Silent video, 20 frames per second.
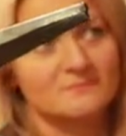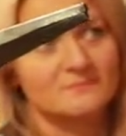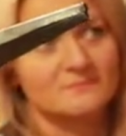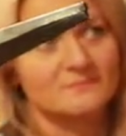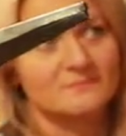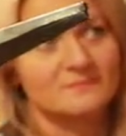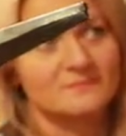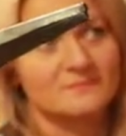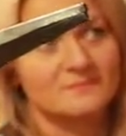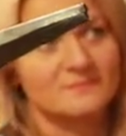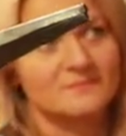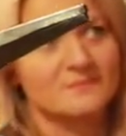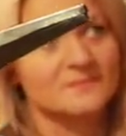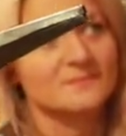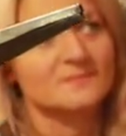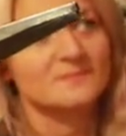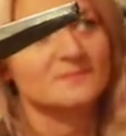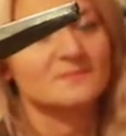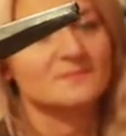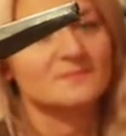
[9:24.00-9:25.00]

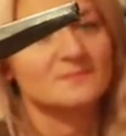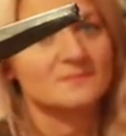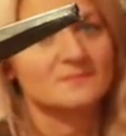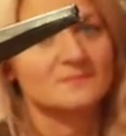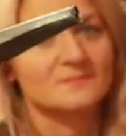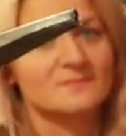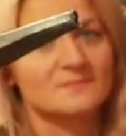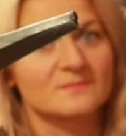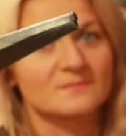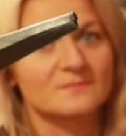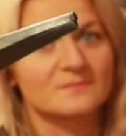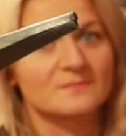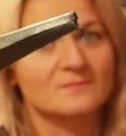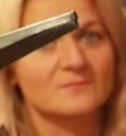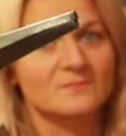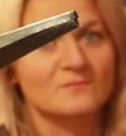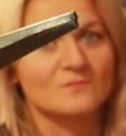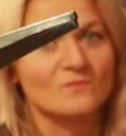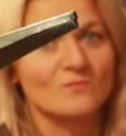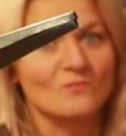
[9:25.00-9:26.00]

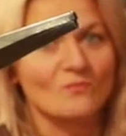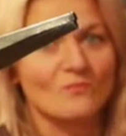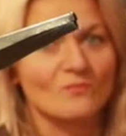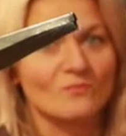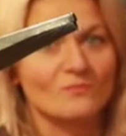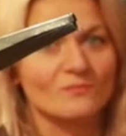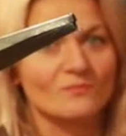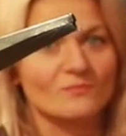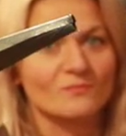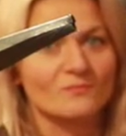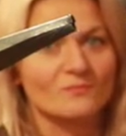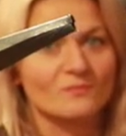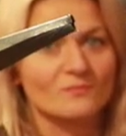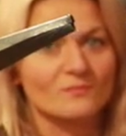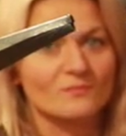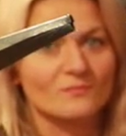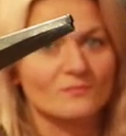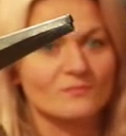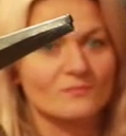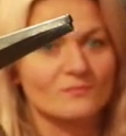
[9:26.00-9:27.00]

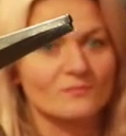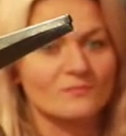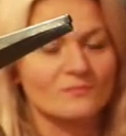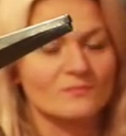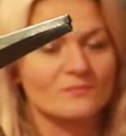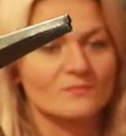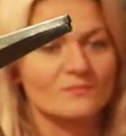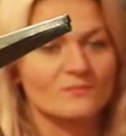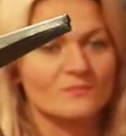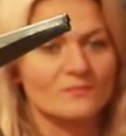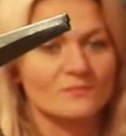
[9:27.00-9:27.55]
(silent)